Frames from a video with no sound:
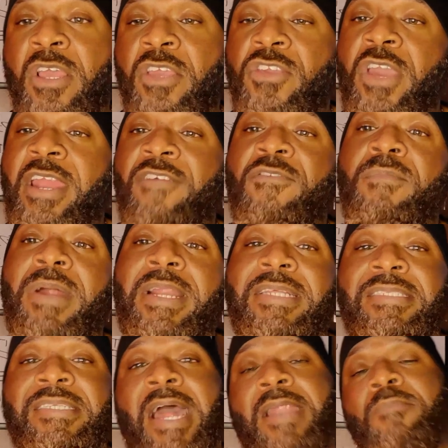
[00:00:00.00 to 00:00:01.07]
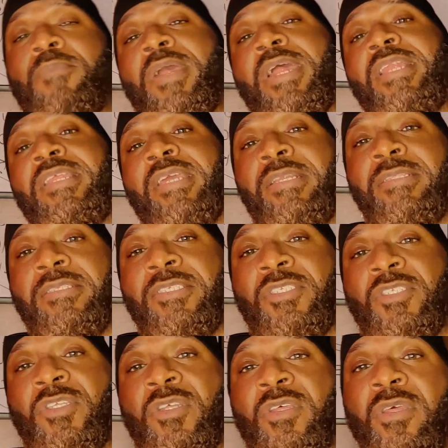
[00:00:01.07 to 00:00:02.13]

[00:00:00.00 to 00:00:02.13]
everybody's got opinions.